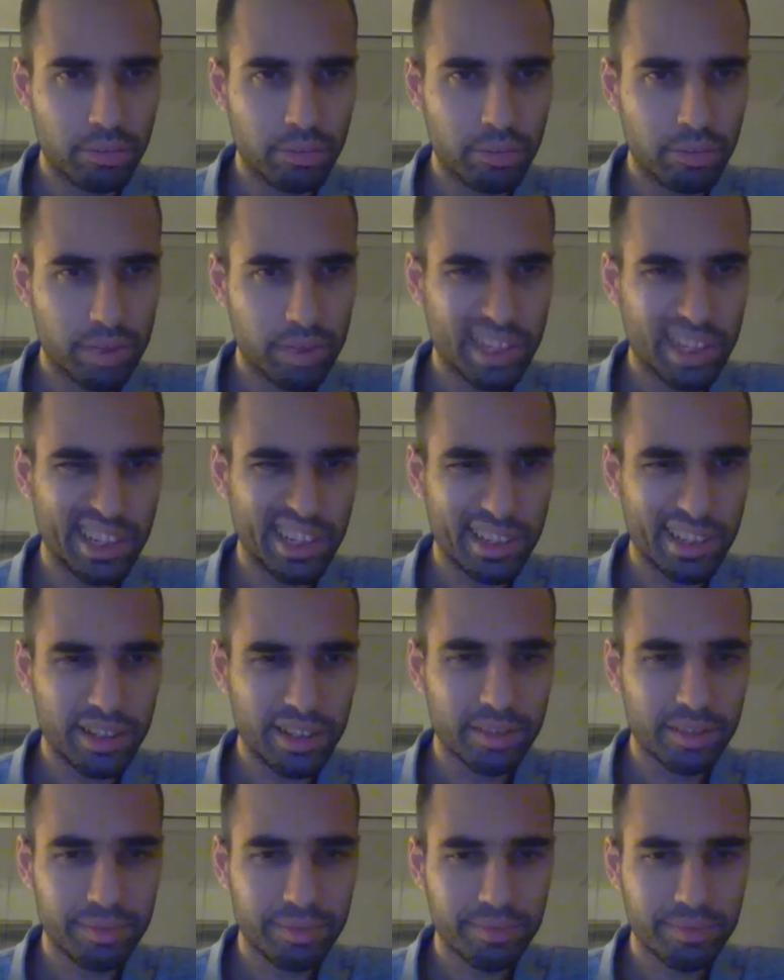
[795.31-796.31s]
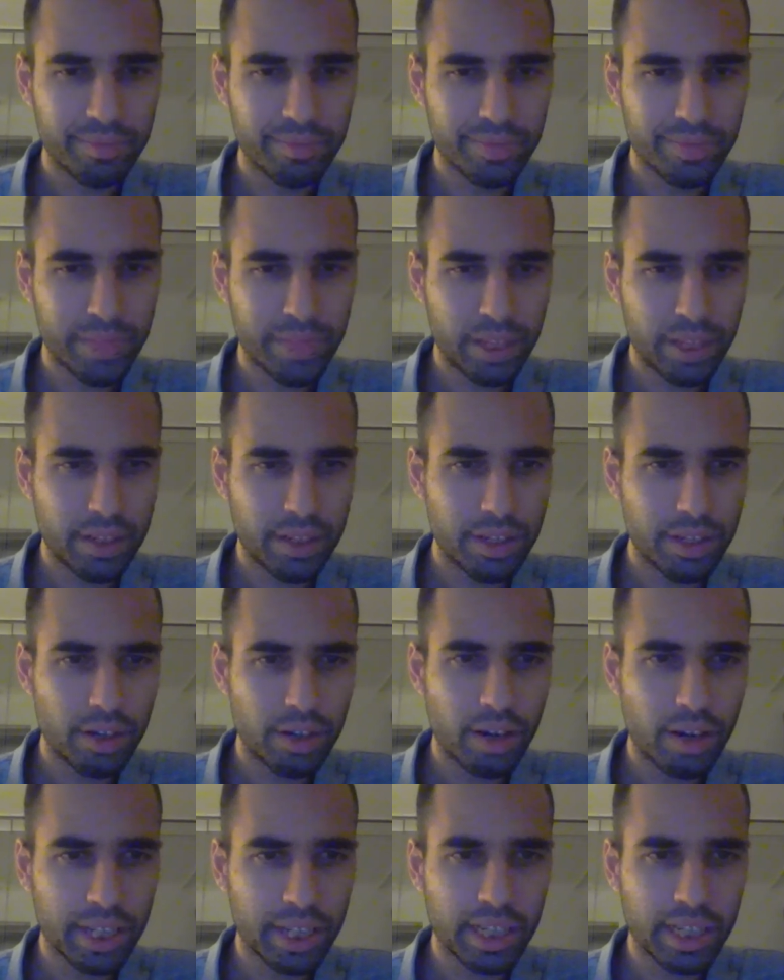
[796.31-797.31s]
yeah. Here
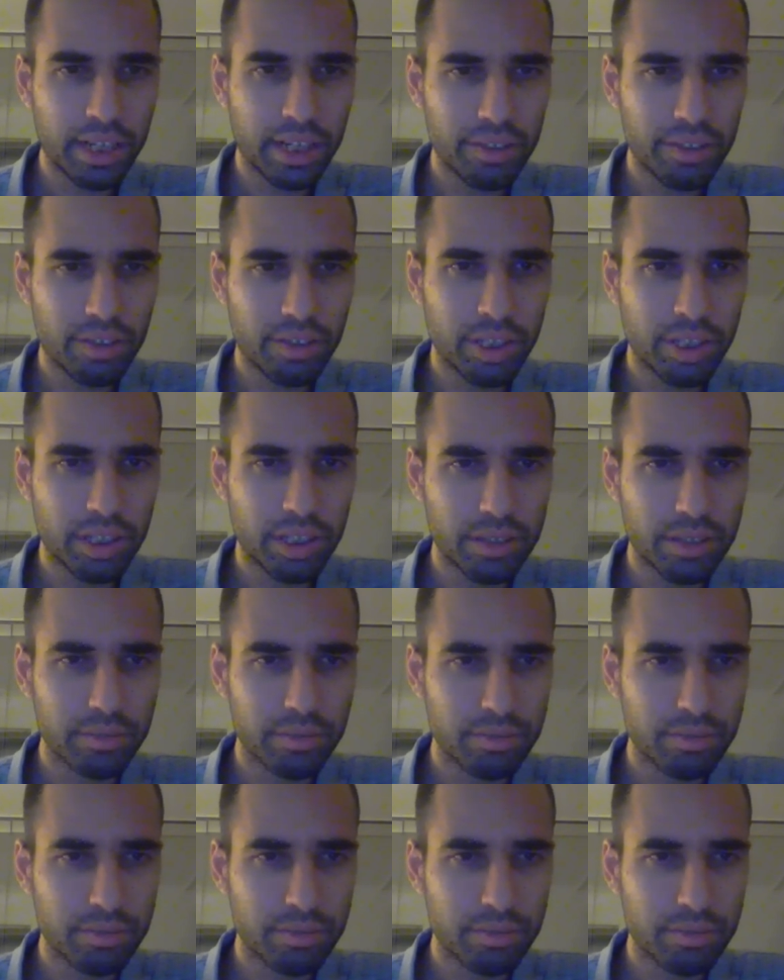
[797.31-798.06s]
I can't really,